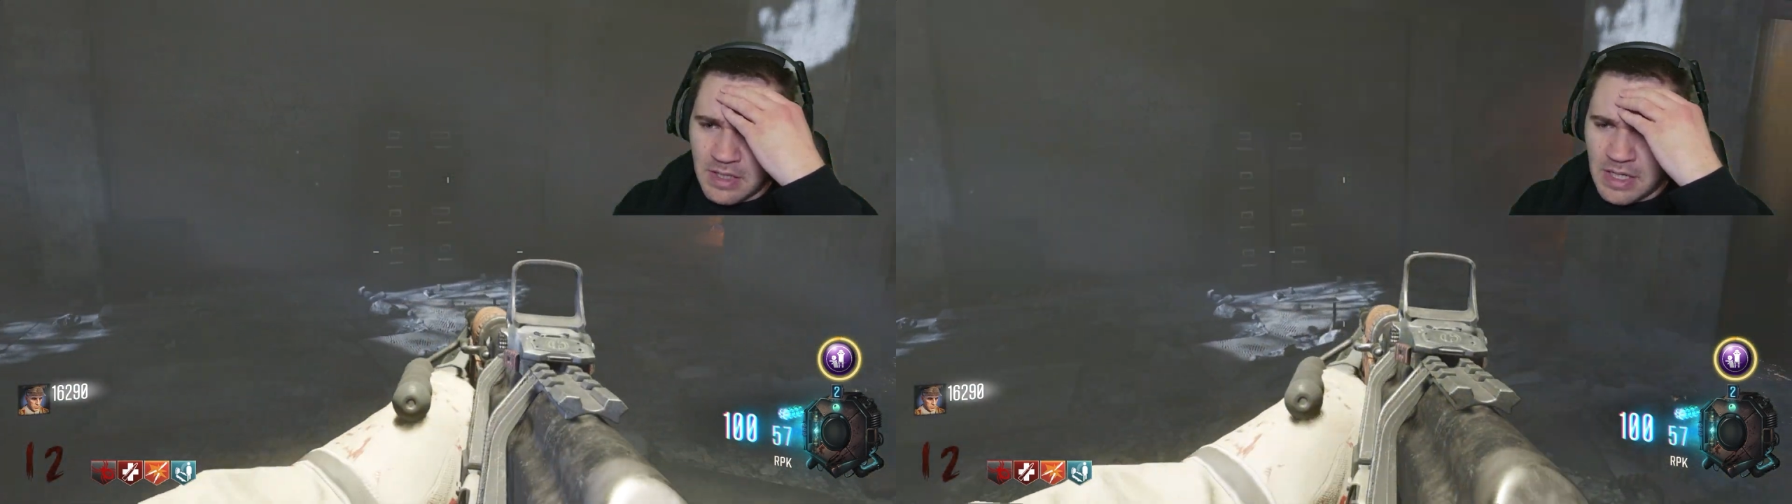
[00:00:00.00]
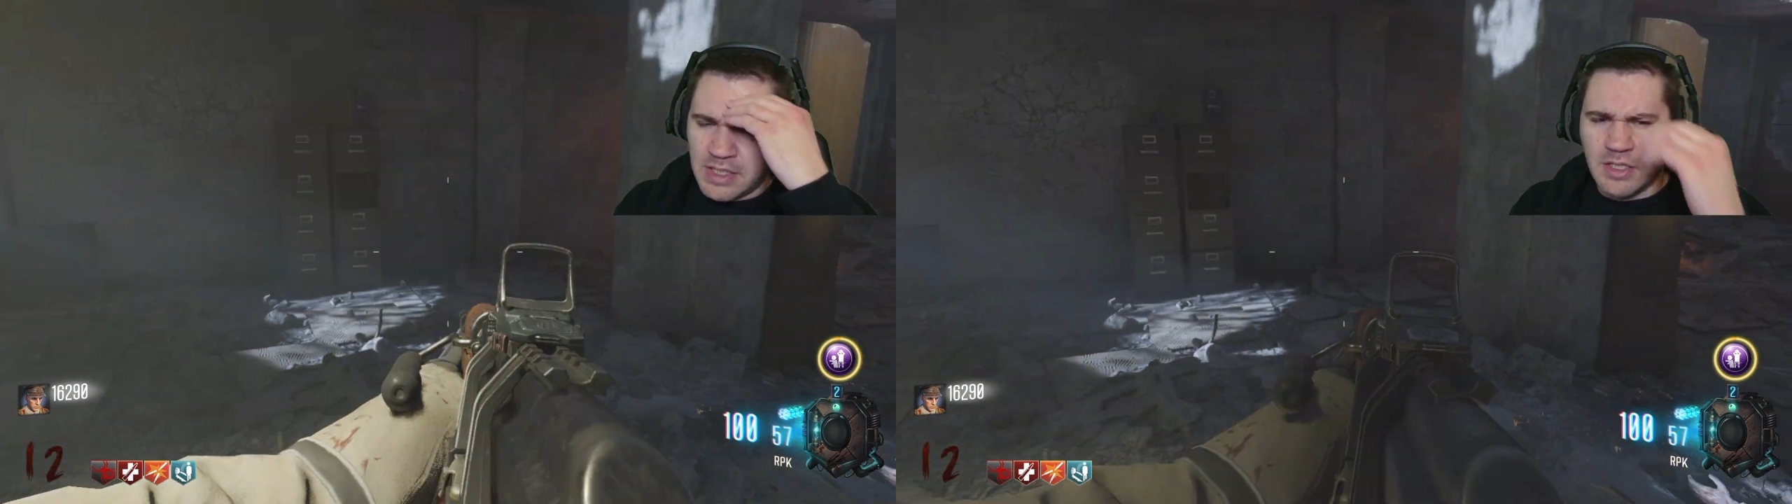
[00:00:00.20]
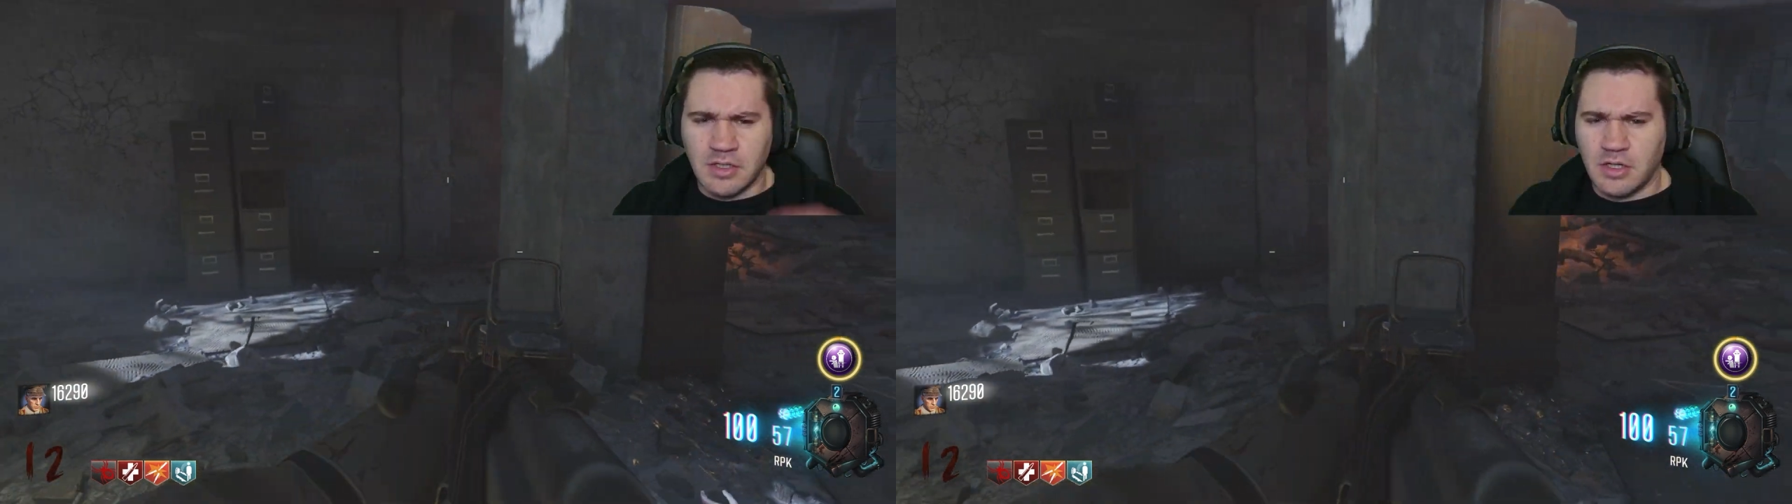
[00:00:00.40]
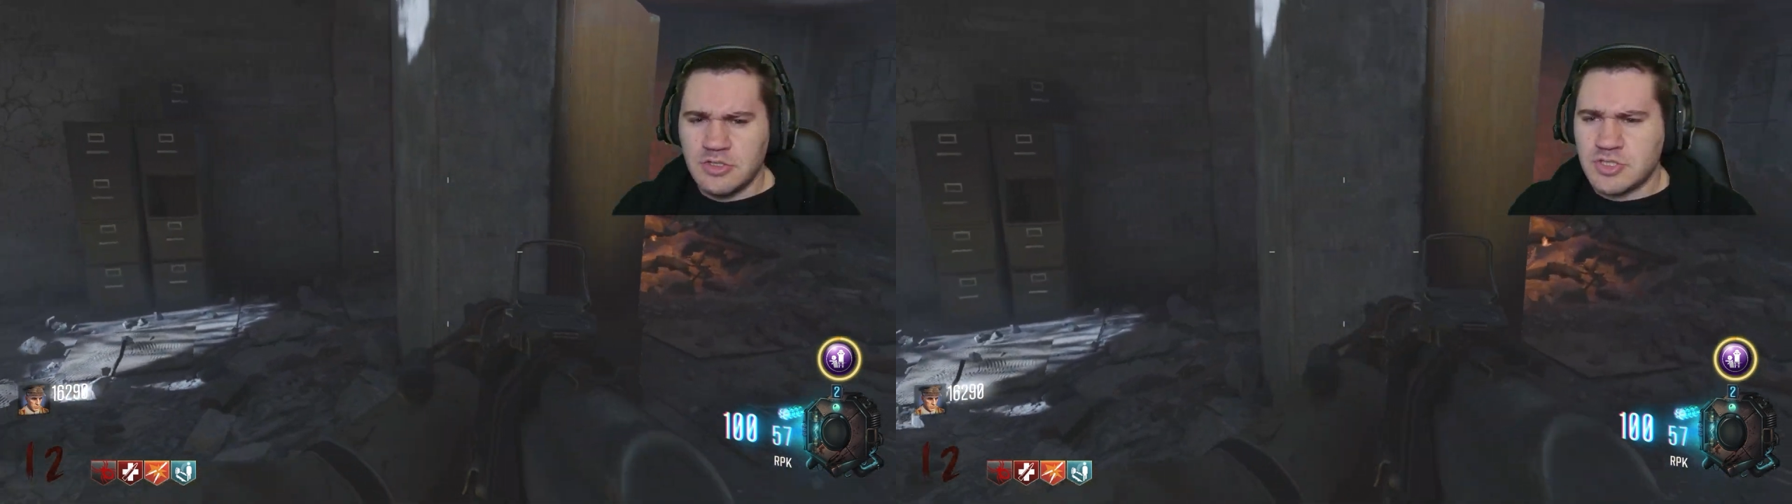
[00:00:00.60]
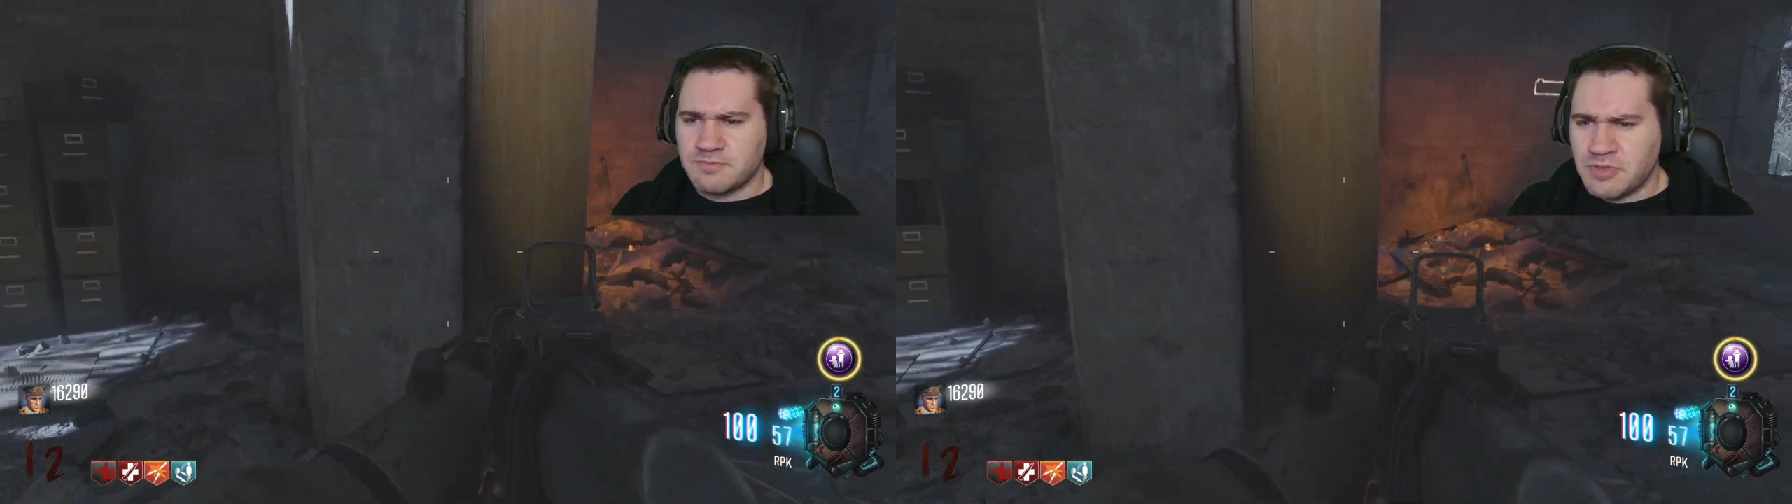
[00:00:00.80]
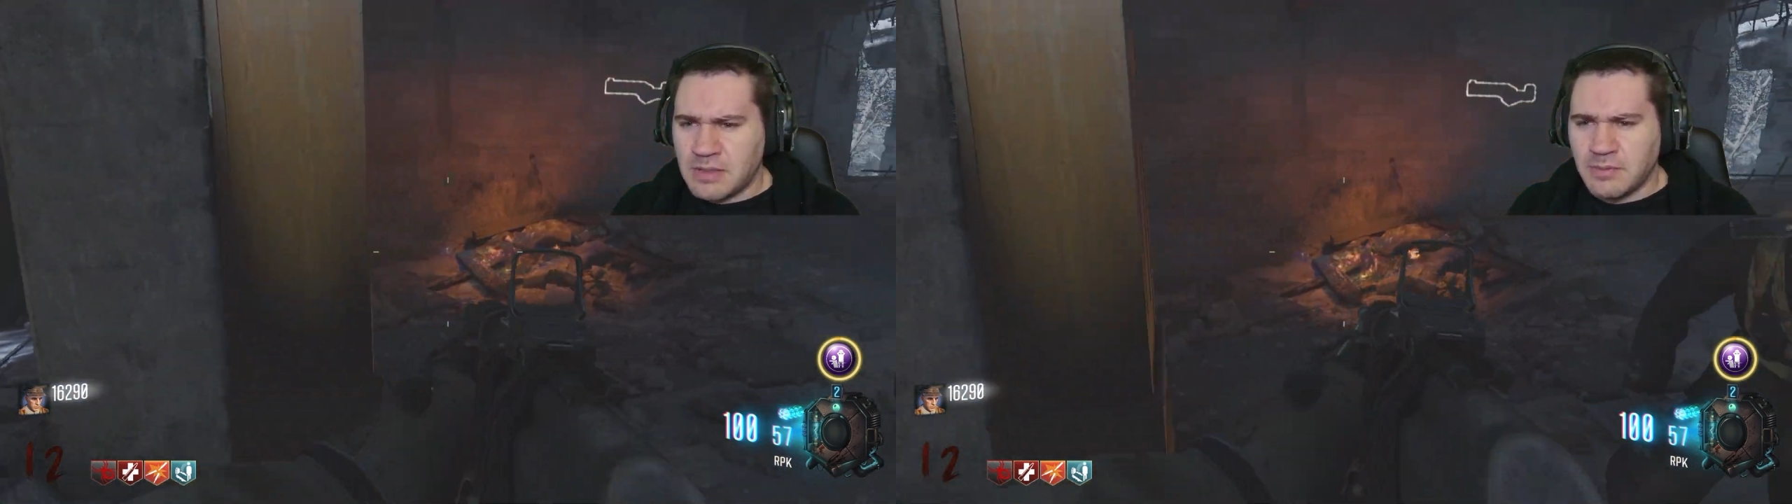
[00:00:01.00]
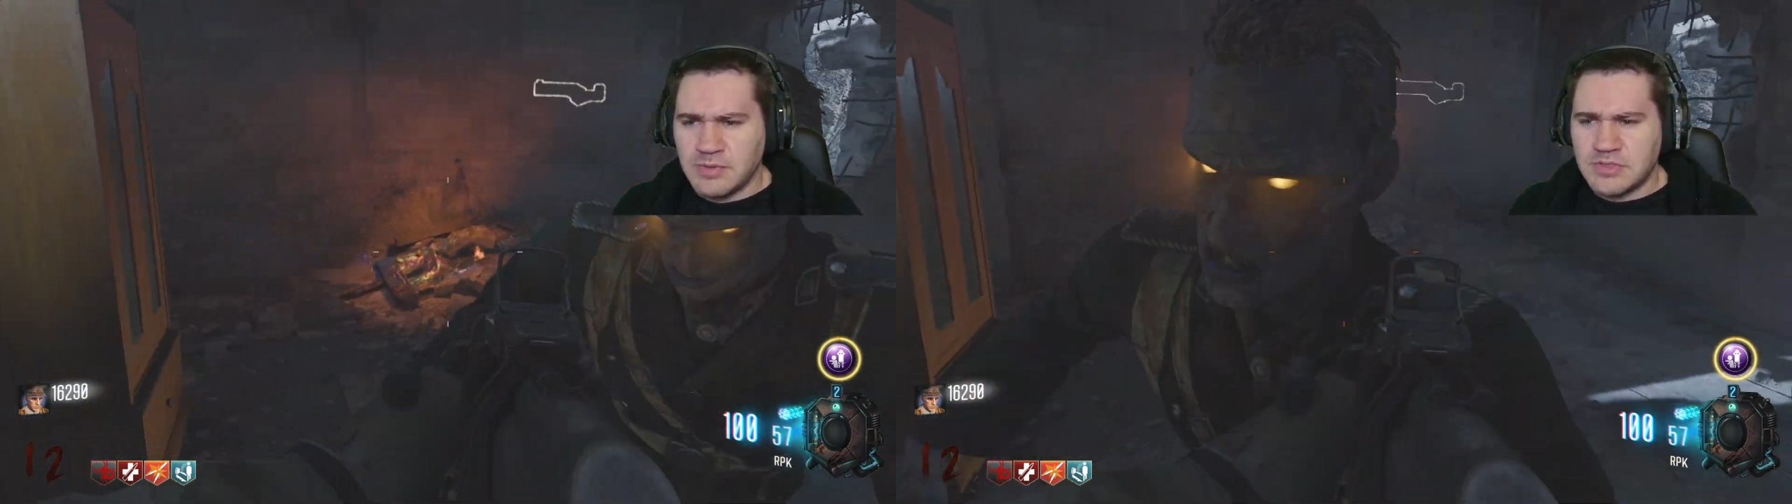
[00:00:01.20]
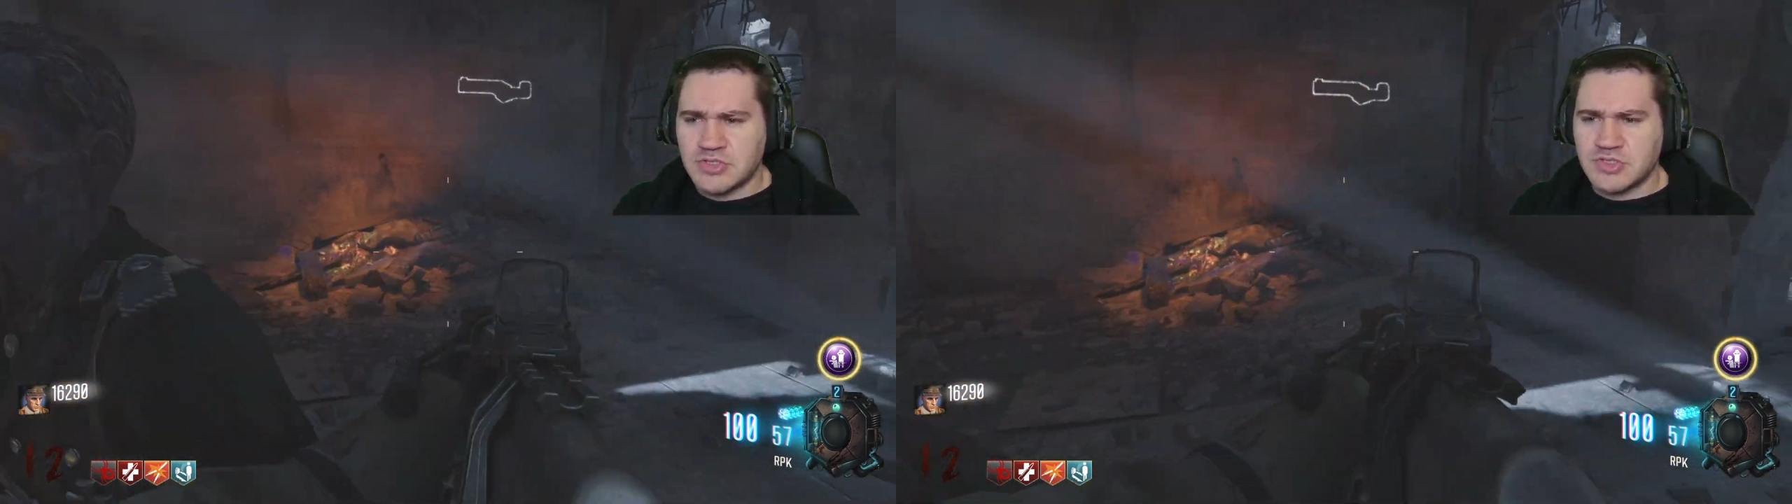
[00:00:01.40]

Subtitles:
I got a hunch I'm probably just